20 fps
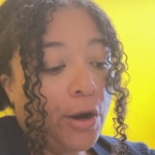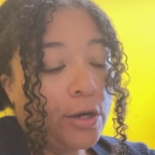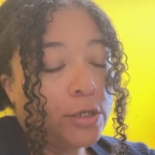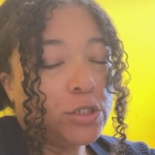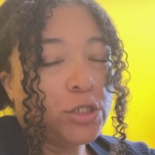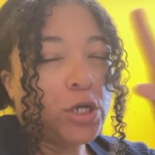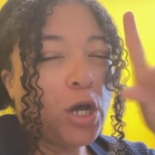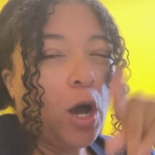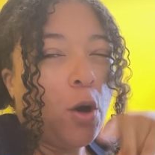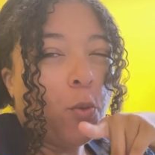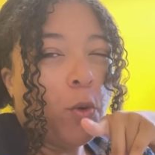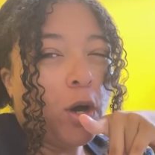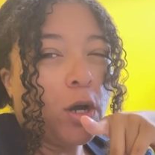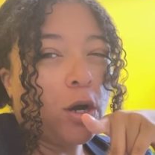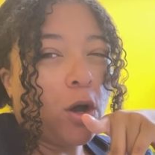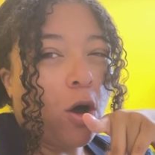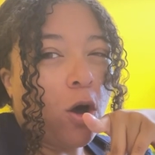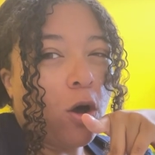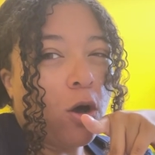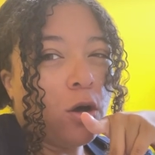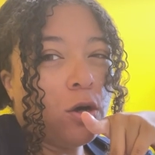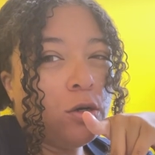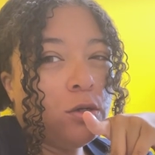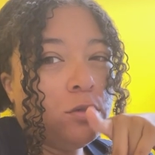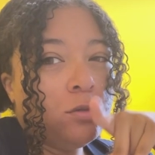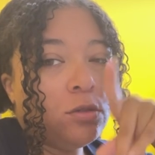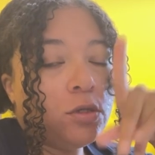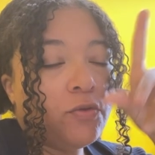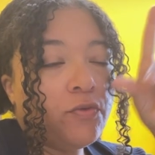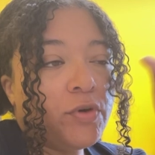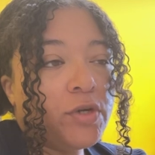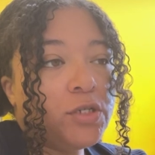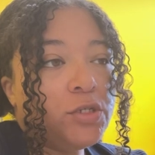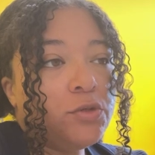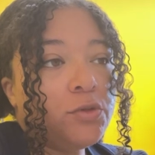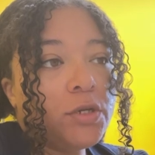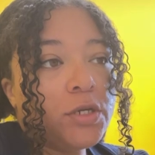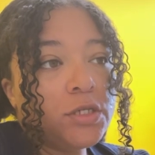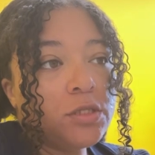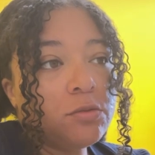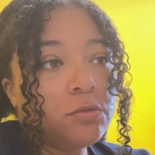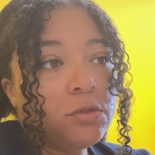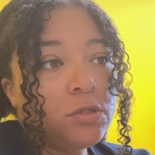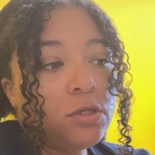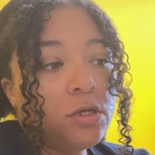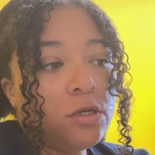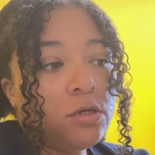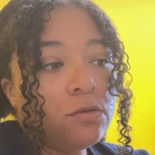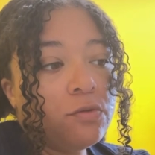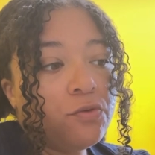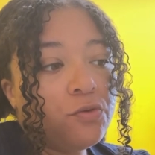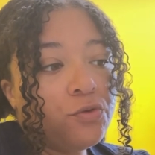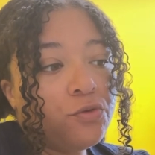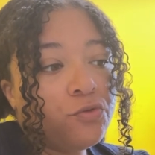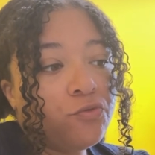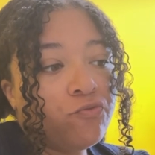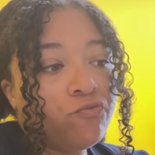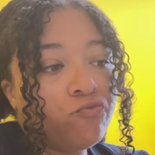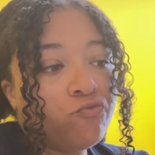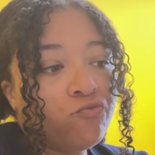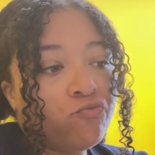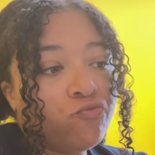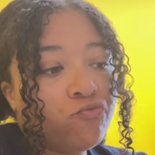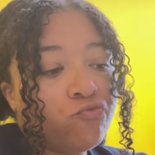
do y'all want a haul if I do get some stuff?